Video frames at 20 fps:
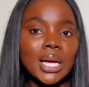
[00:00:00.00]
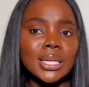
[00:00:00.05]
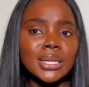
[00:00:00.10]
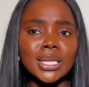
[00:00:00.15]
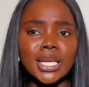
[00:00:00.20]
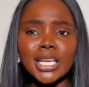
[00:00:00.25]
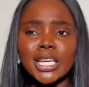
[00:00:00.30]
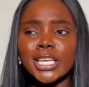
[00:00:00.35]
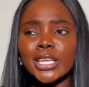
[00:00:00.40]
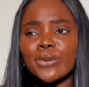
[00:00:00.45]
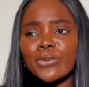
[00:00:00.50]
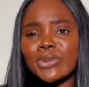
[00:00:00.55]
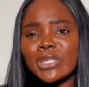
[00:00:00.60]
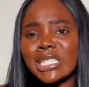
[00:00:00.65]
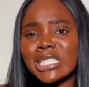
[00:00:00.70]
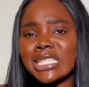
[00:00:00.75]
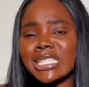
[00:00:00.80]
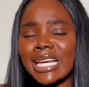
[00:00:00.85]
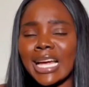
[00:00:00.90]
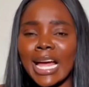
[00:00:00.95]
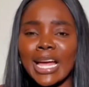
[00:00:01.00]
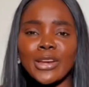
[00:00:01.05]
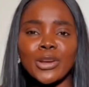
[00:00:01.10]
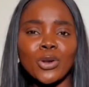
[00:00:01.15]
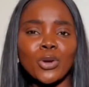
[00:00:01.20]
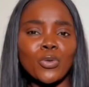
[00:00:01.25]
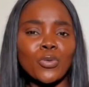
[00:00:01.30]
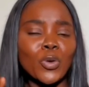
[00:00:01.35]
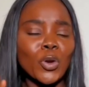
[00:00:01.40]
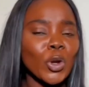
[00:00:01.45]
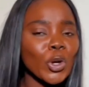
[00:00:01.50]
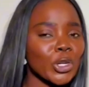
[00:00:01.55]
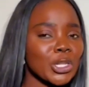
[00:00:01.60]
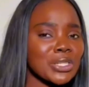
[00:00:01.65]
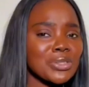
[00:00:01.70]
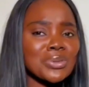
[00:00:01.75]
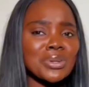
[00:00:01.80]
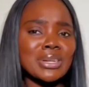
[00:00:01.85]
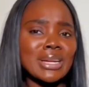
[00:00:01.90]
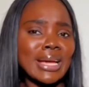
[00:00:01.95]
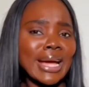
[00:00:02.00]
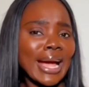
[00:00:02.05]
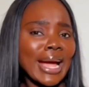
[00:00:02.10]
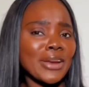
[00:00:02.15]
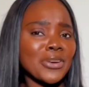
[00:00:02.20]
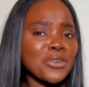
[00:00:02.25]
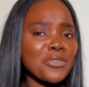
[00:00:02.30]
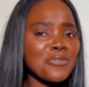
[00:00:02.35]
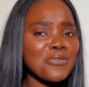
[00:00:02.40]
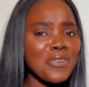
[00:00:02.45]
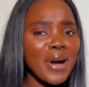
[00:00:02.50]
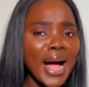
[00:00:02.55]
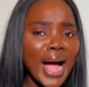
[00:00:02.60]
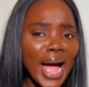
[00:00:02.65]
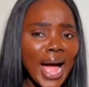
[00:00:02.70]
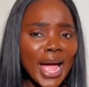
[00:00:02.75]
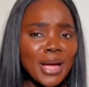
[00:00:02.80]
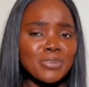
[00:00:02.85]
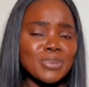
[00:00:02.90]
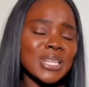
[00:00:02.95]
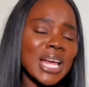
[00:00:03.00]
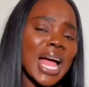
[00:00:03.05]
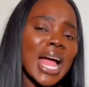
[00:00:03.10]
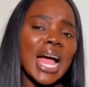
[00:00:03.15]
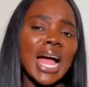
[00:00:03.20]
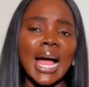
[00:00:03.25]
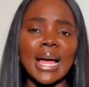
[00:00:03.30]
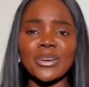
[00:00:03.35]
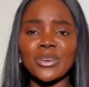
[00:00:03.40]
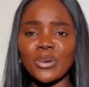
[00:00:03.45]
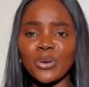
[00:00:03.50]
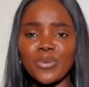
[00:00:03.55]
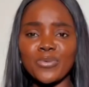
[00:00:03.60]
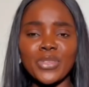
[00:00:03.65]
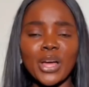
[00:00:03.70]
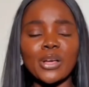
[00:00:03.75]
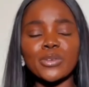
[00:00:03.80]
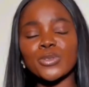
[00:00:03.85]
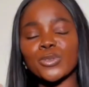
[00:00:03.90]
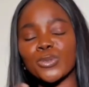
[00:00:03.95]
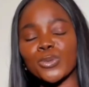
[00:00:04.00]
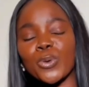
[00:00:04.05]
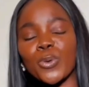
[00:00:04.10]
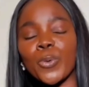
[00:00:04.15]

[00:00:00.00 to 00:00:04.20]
They give this kind of luxury kind of vibes and all of that, so